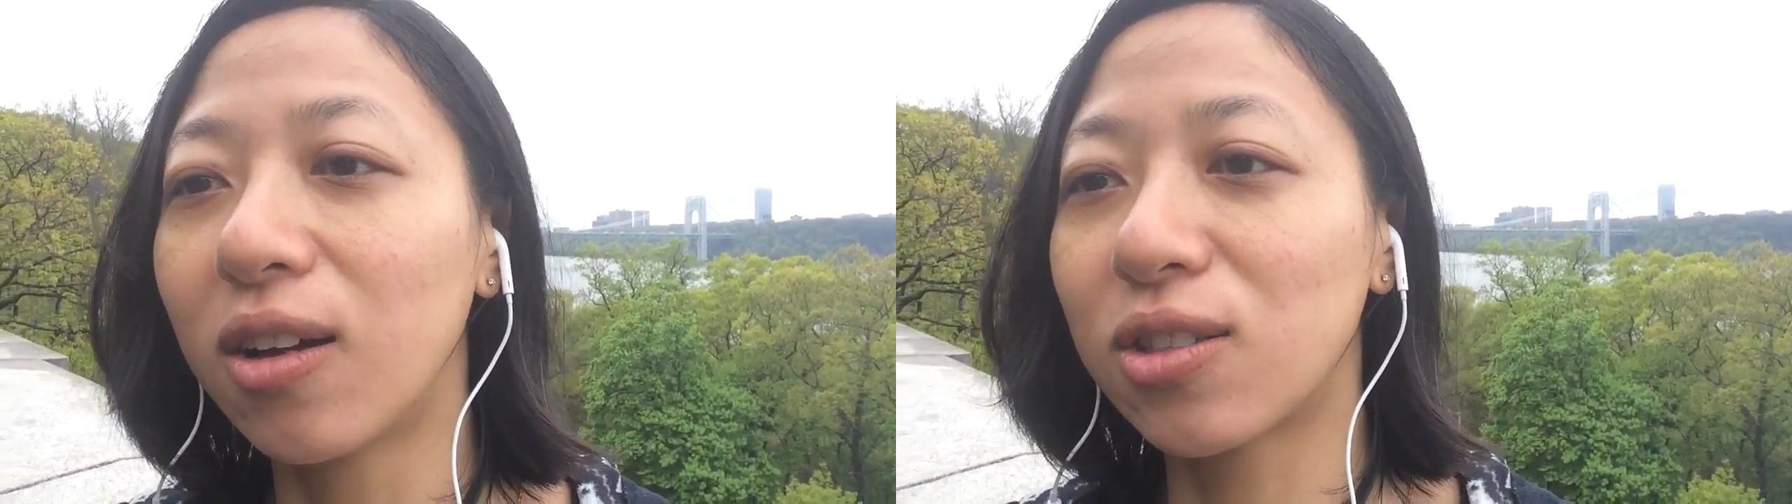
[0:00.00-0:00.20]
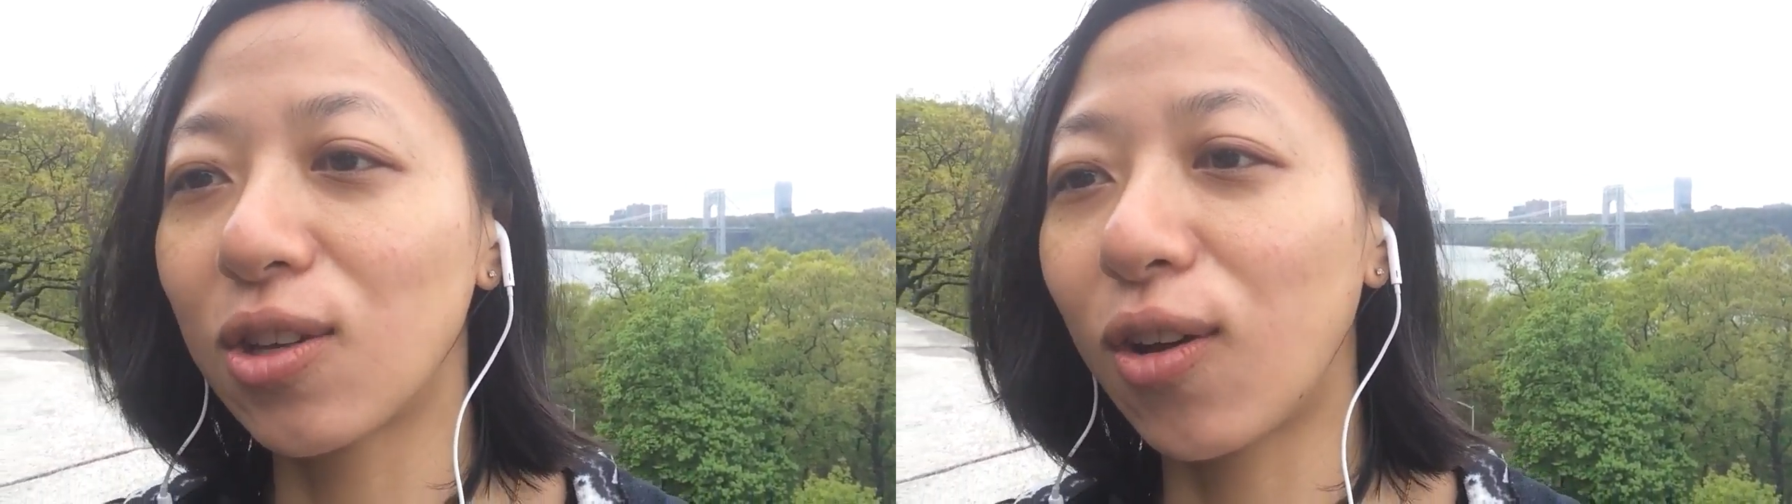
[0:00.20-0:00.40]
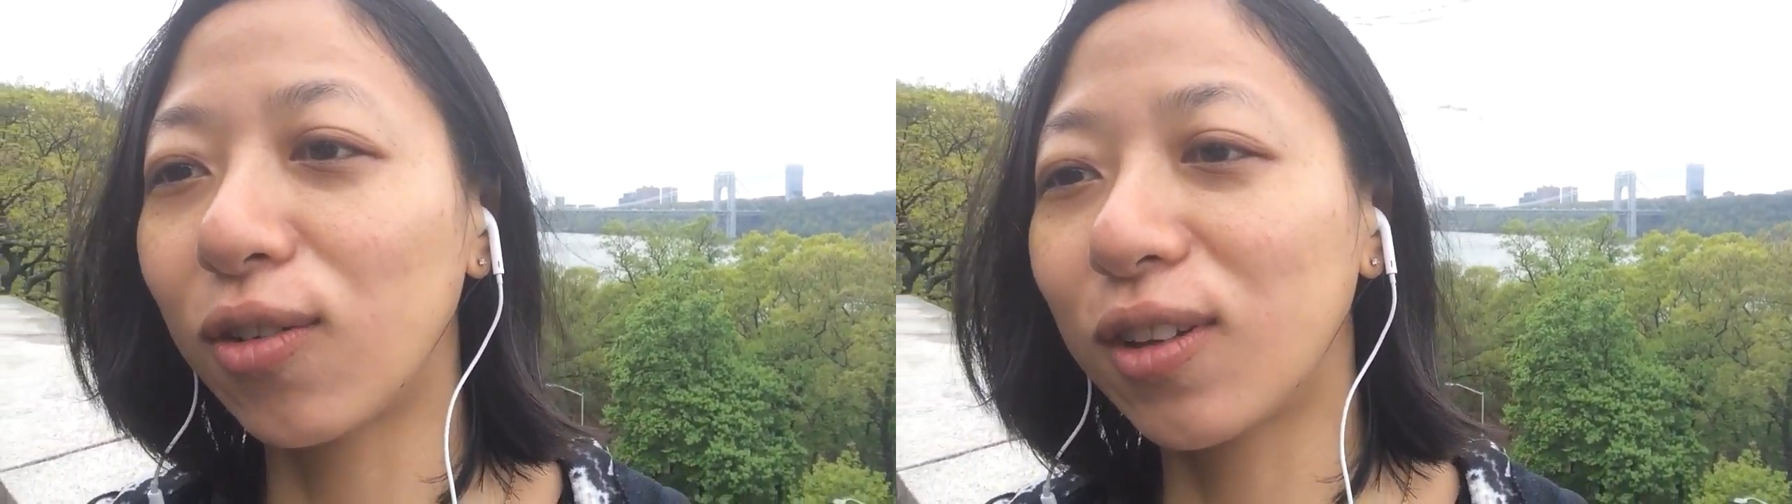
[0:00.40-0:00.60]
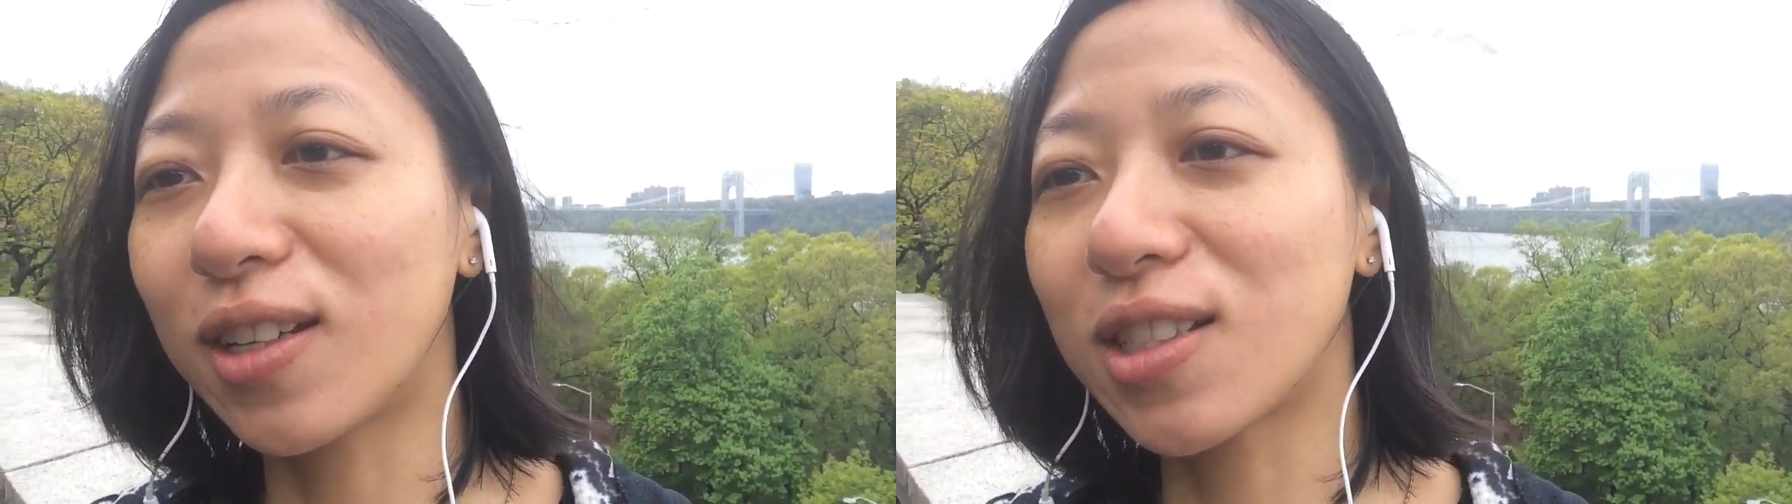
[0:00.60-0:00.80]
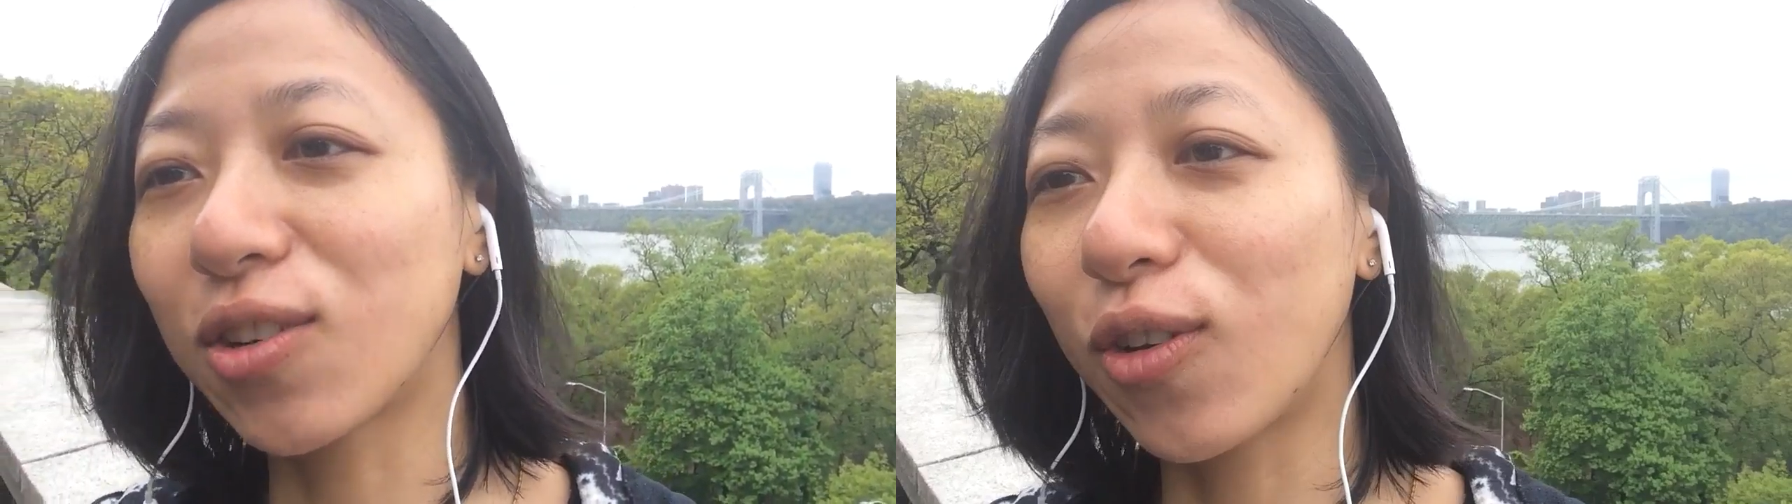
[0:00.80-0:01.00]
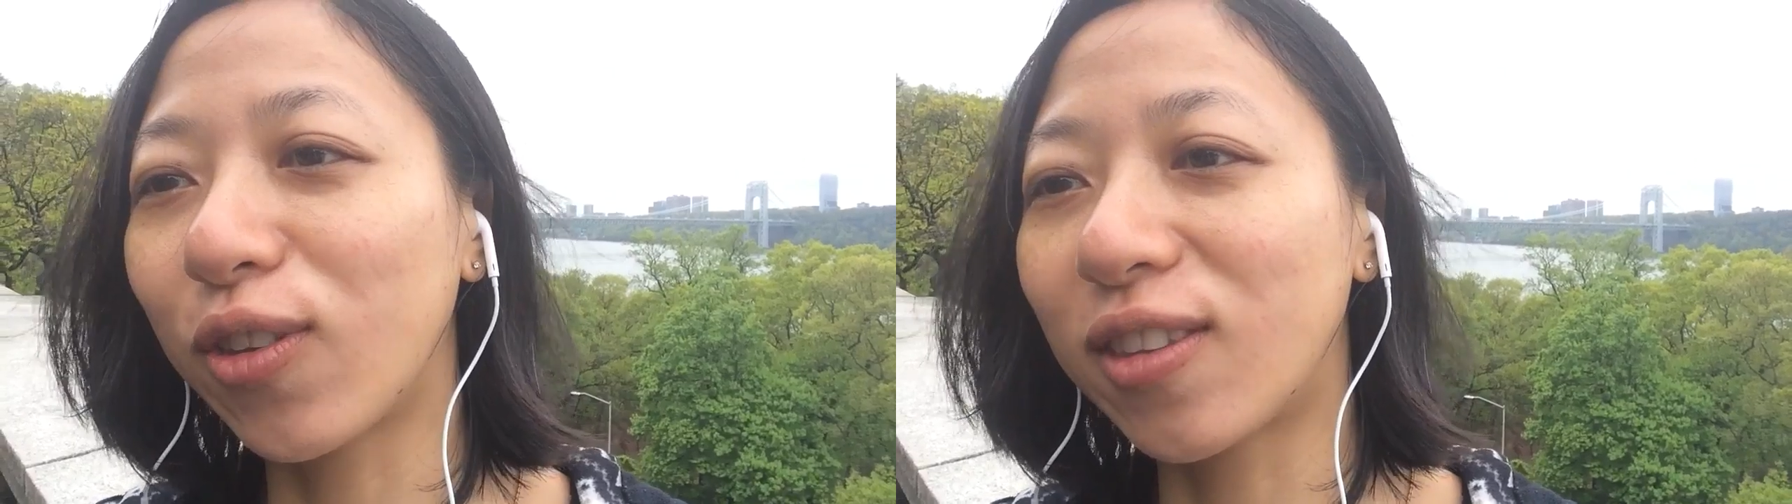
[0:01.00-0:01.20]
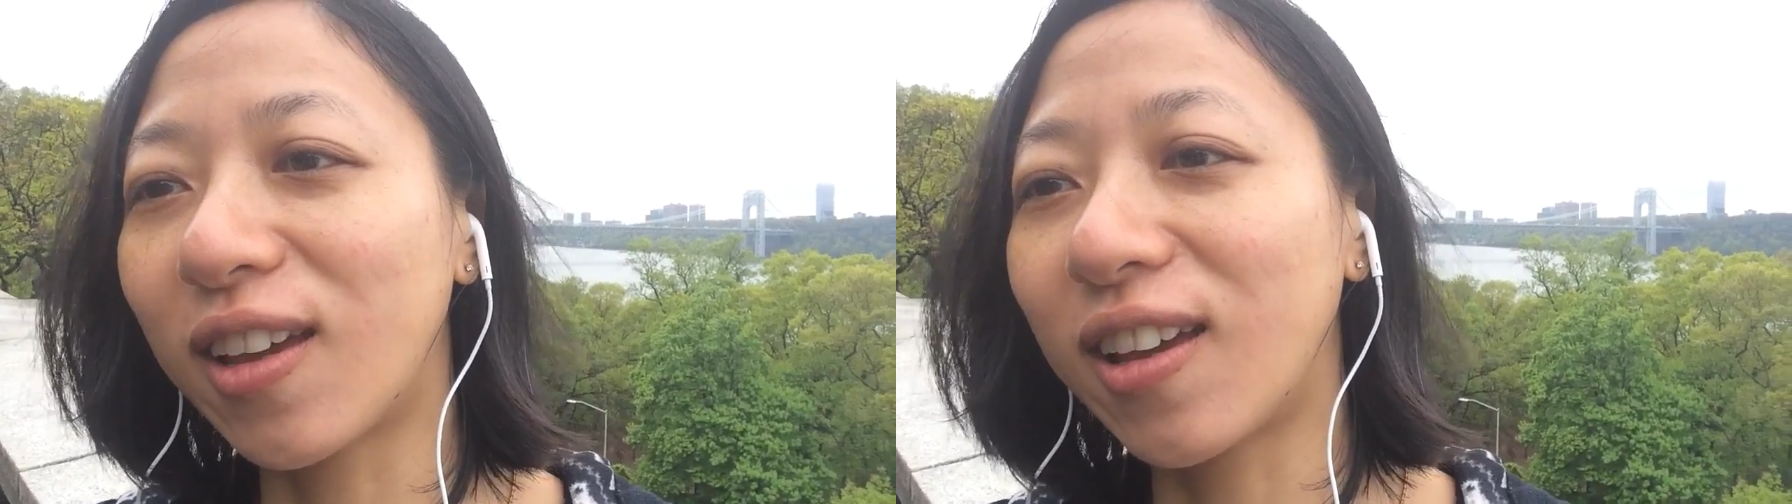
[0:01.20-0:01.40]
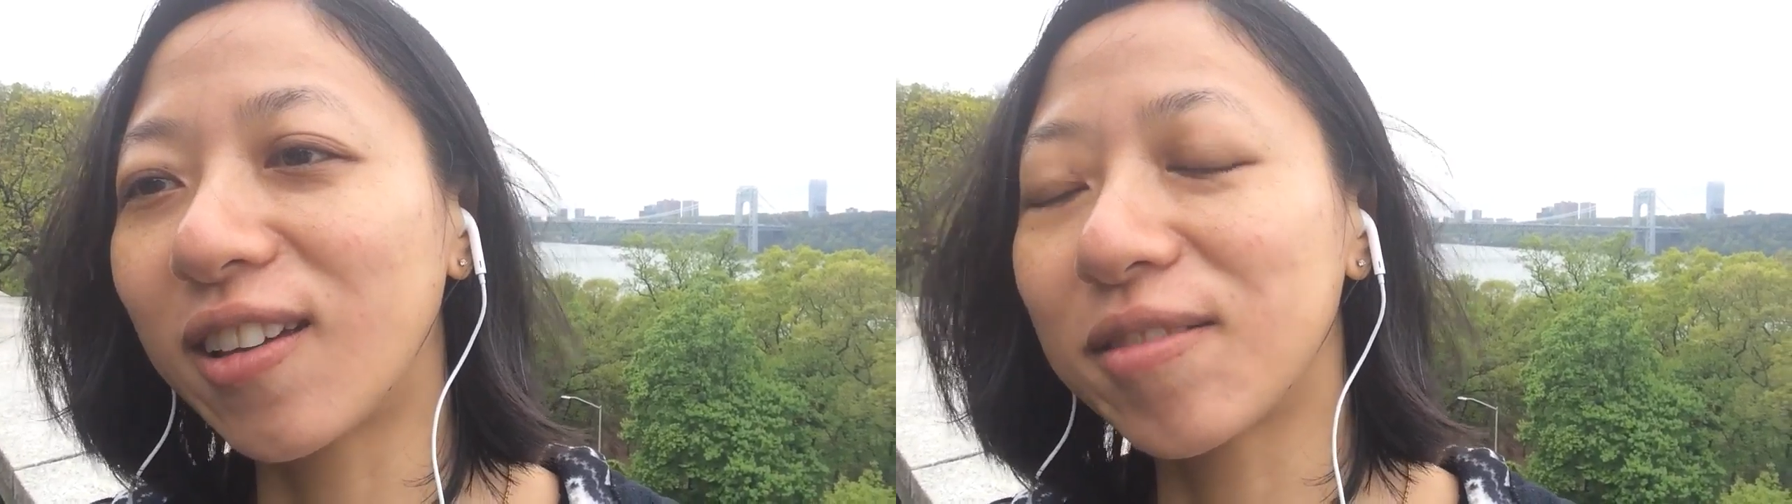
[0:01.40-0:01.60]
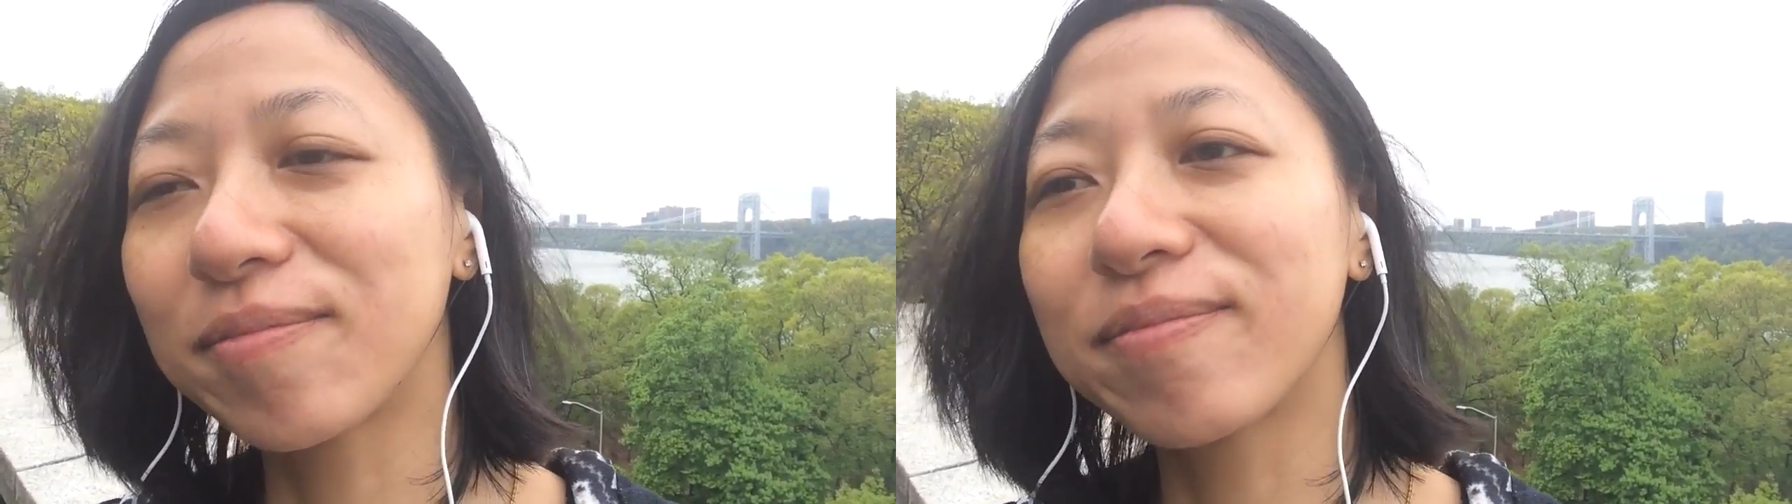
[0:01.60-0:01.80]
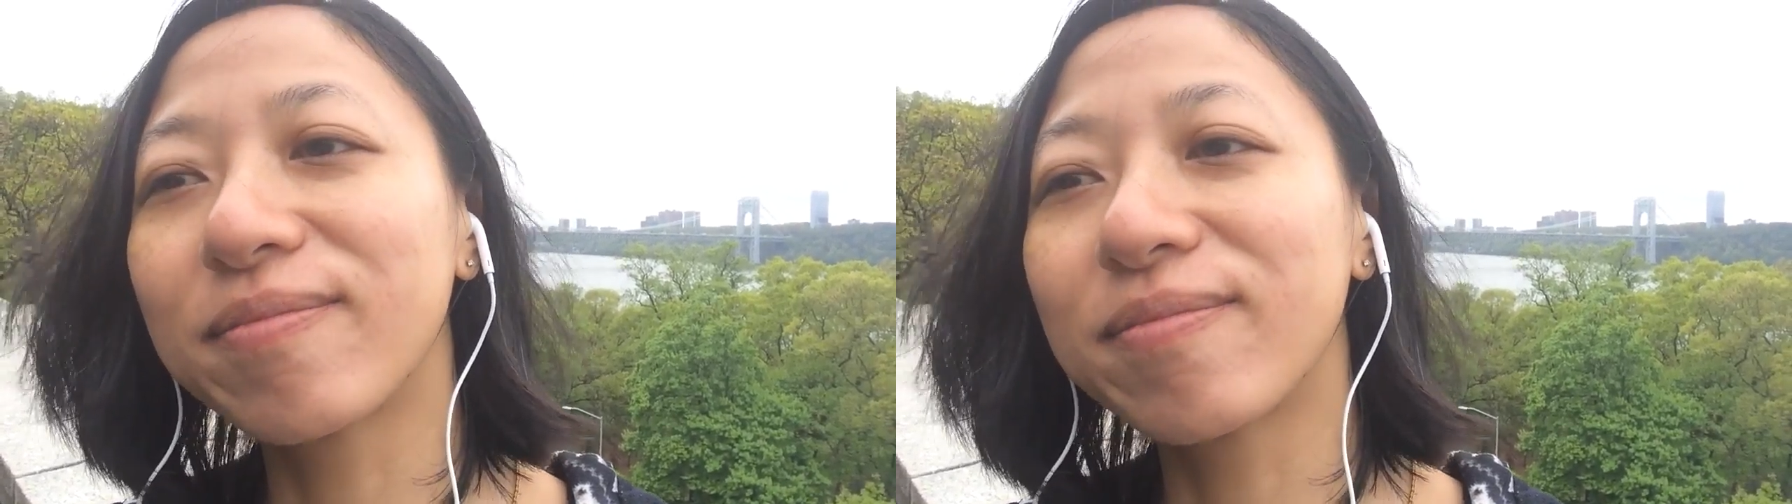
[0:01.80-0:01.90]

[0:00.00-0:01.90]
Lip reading: So that's a good thing.